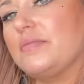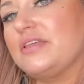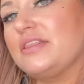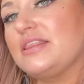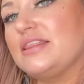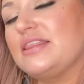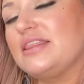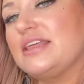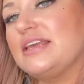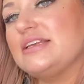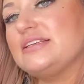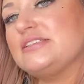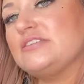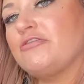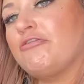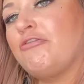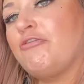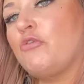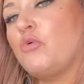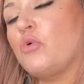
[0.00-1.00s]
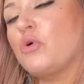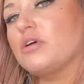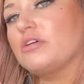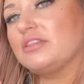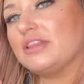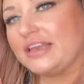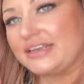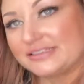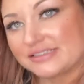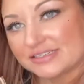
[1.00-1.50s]
This for
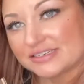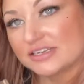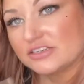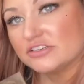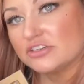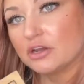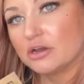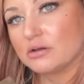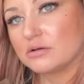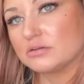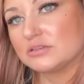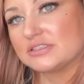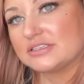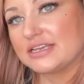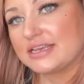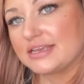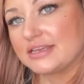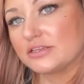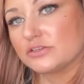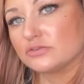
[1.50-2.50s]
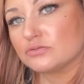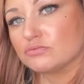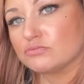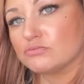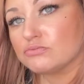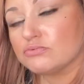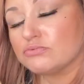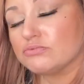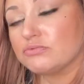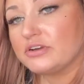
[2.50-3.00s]
light skin tones is
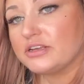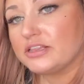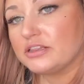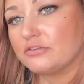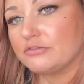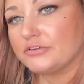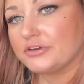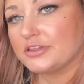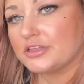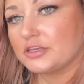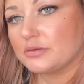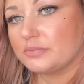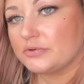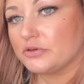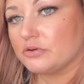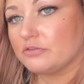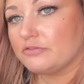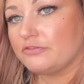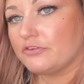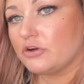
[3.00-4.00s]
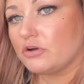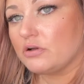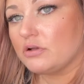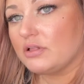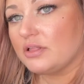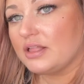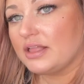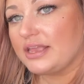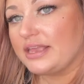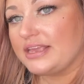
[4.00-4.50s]
really, really
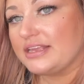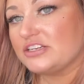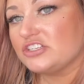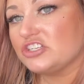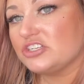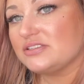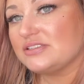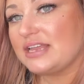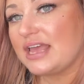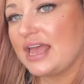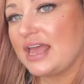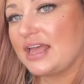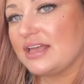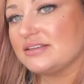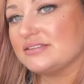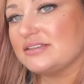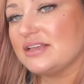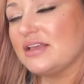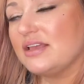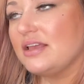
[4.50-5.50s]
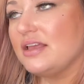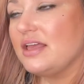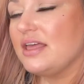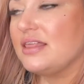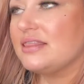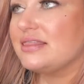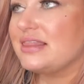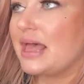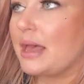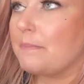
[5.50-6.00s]
beautiful. It just has
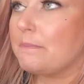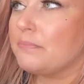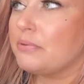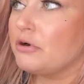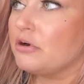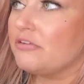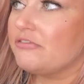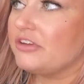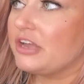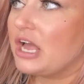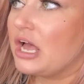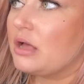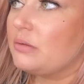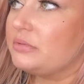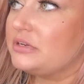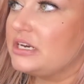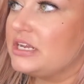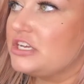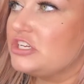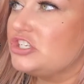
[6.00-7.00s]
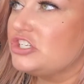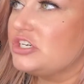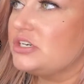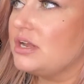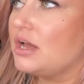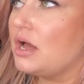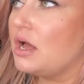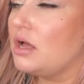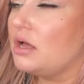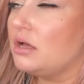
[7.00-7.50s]
that perfect combination
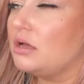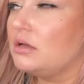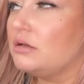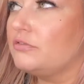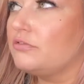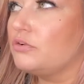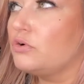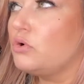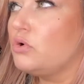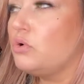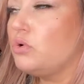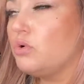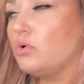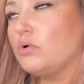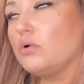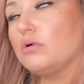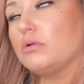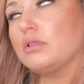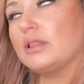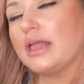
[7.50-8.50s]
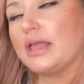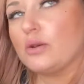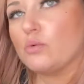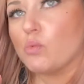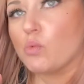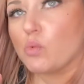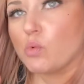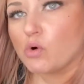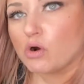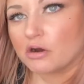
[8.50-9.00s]
of cool
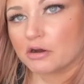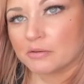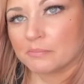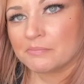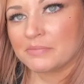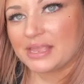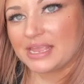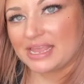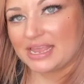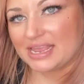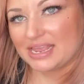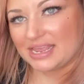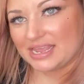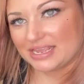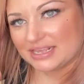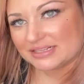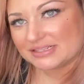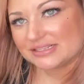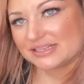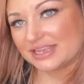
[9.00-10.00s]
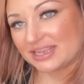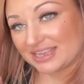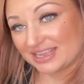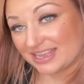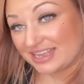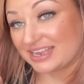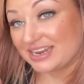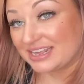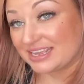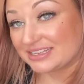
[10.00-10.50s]
and warm in
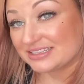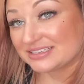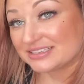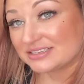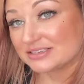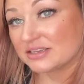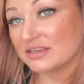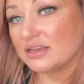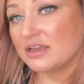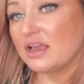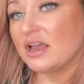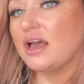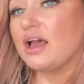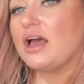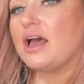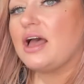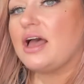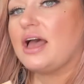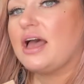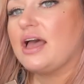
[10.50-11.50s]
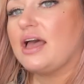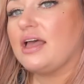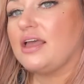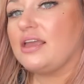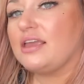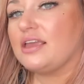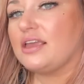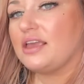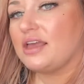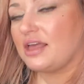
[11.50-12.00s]
it.
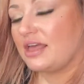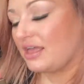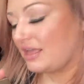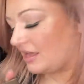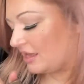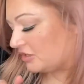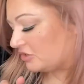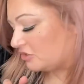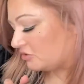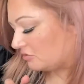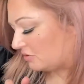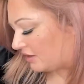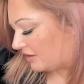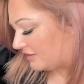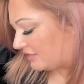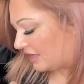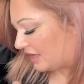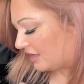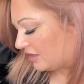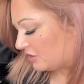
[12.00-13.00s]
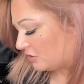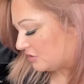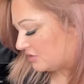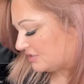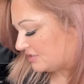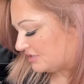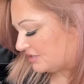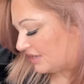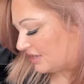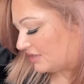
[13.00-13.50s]
I do like that. You
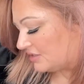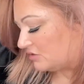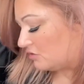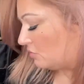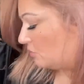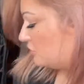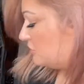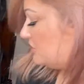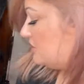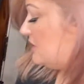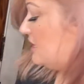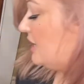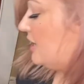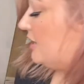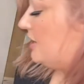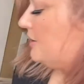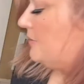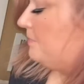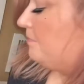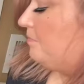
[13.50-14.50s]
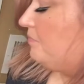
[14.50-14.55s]
can see it's almost done.